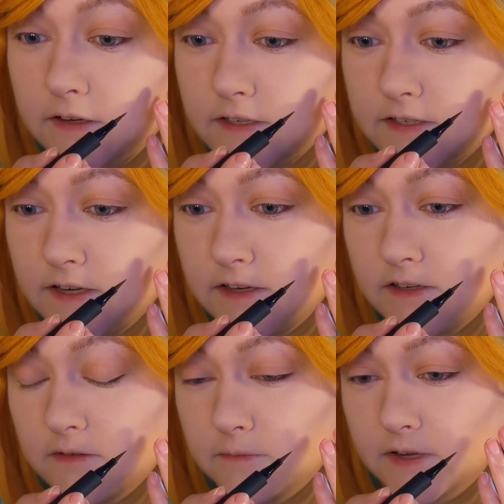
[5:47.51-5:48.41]
to
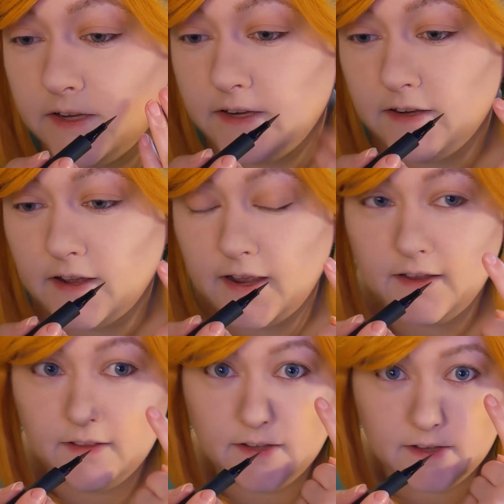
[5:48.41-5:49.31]
extend my
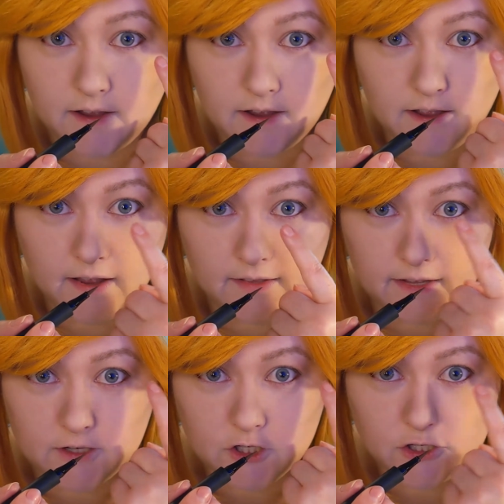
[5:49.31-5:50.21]

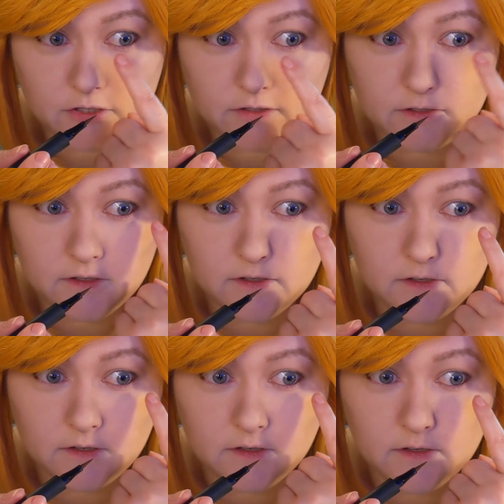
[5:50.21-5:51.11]
eyelash
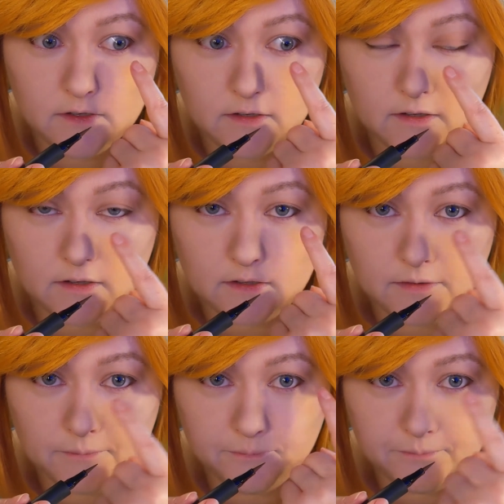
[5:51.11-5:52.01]

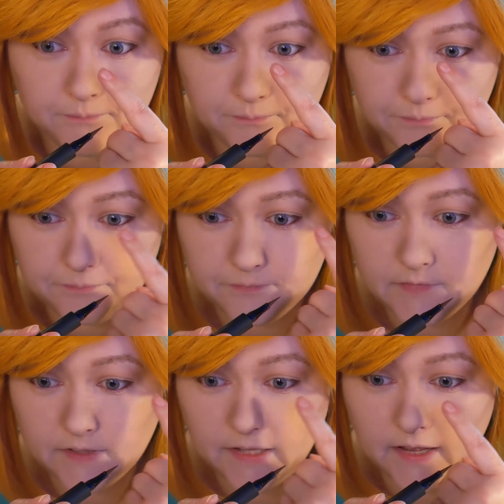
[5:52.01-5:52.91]

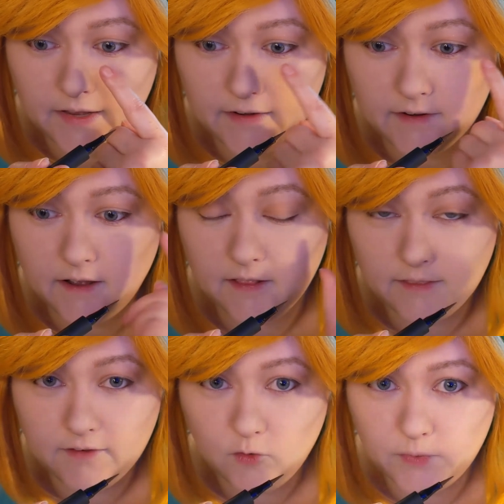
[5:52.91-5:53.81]
line a
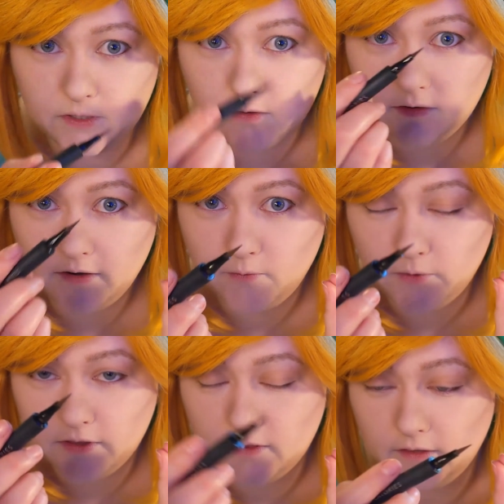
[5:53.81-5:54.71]
little bit with
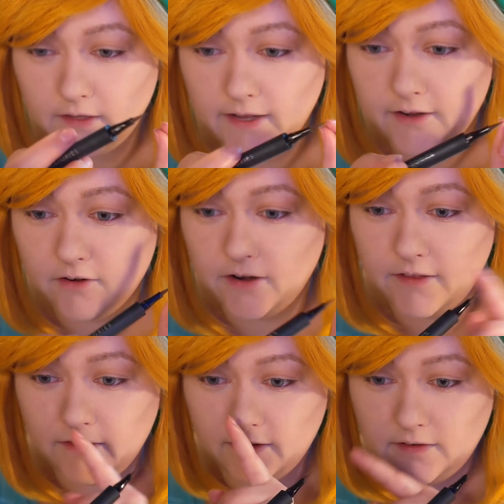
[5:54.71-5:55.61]
the liner
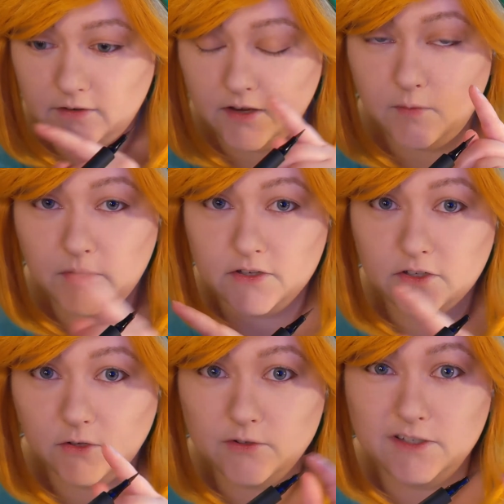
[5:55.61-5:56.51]
and then keep it as
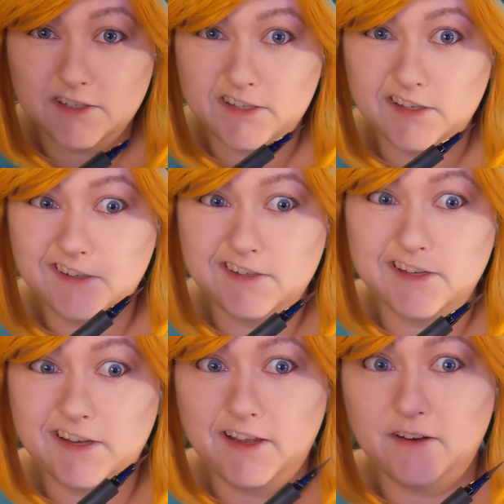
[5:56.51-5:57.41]
close and as thin as
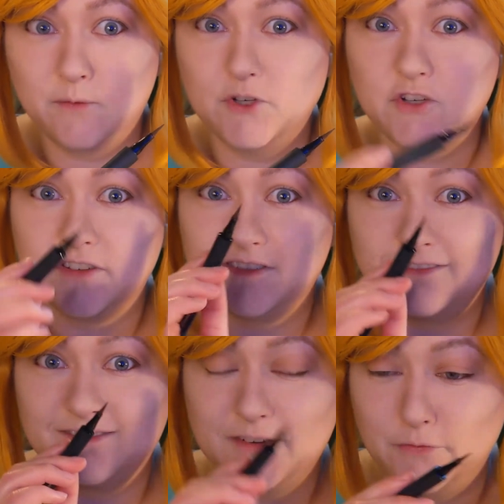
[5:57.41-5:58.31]
I can, which is
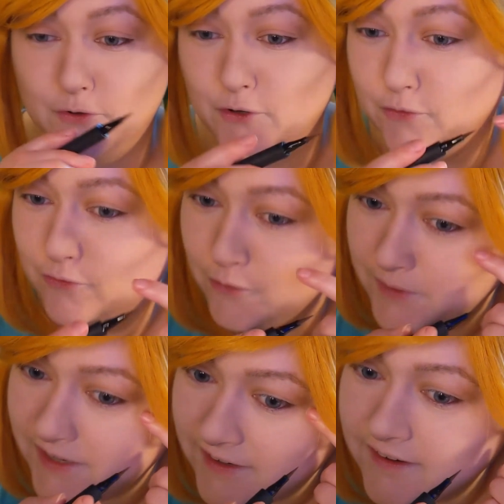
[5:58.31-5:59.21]
difficult for me.